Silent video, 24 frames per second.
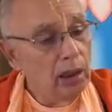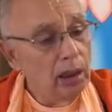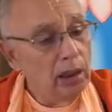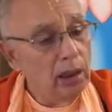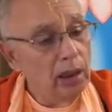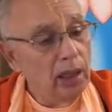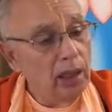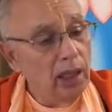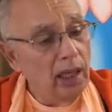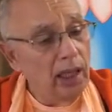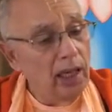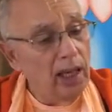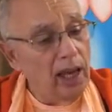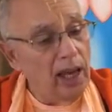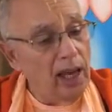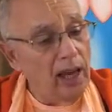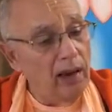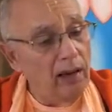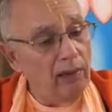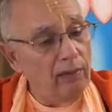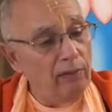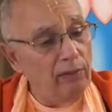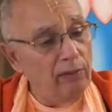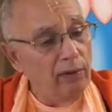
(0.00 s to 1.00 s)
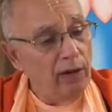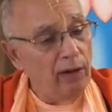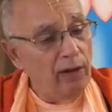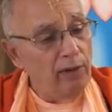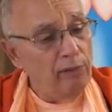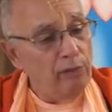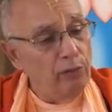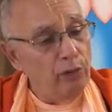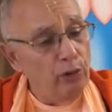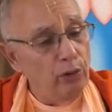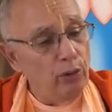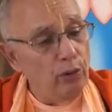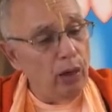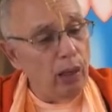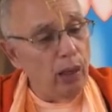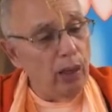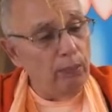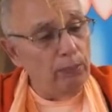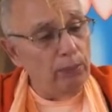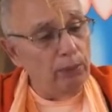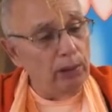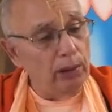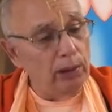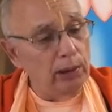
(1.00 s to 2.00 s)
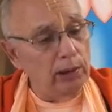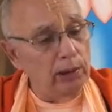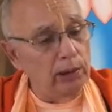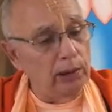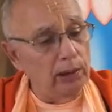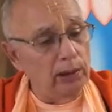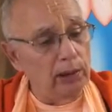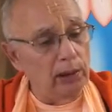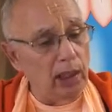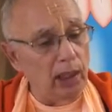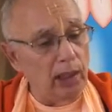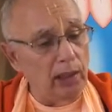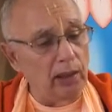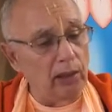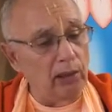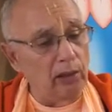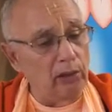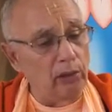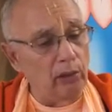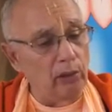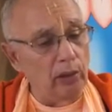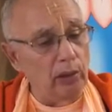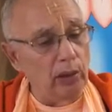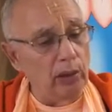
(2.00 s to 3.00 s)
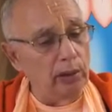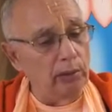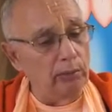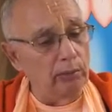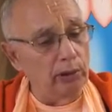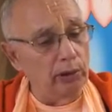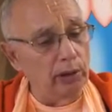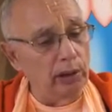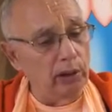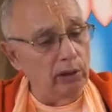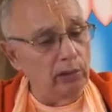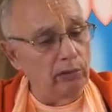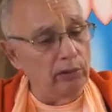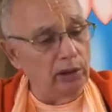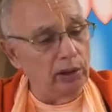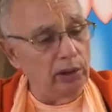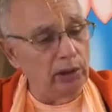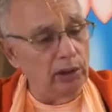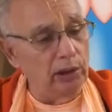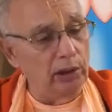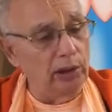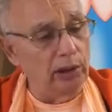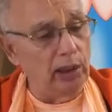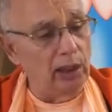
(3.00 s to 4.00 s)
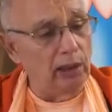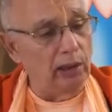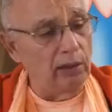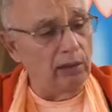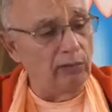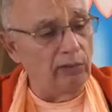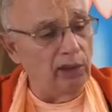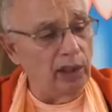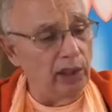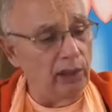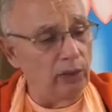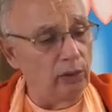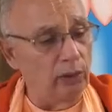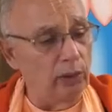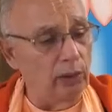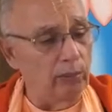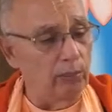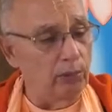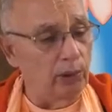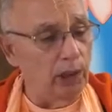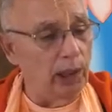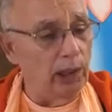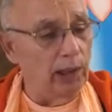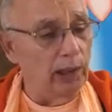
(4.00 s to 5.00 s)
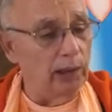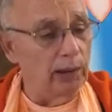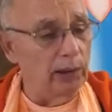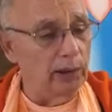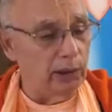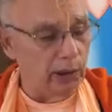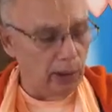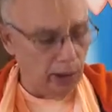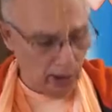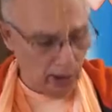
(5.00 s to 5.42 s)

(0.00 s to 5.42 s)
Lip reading: they have full opulences like the Lord himself. This is how the Vaikuntha planets